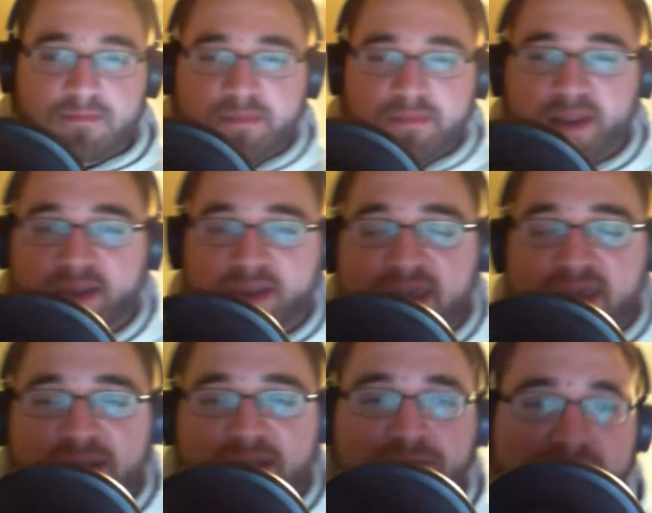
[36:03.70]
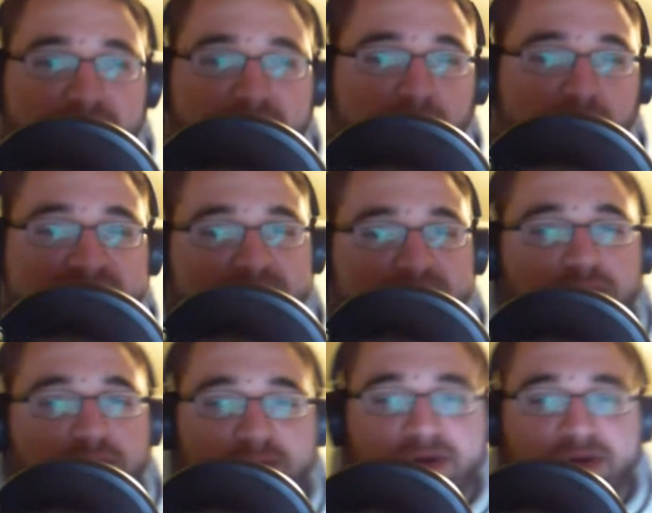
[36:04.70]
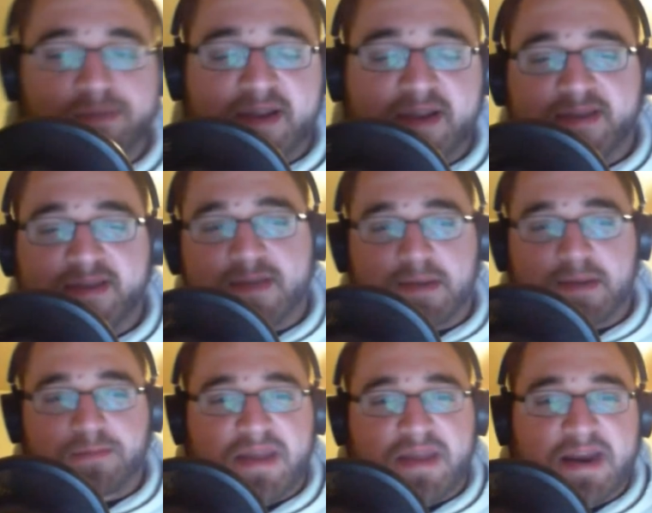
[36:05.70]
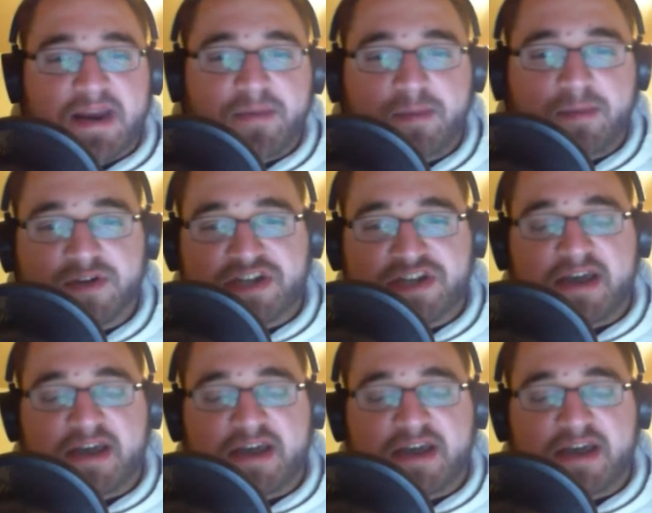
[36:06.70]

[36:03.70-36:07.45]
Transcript: Yeah, I don't think there was a November update that anybody pushed out.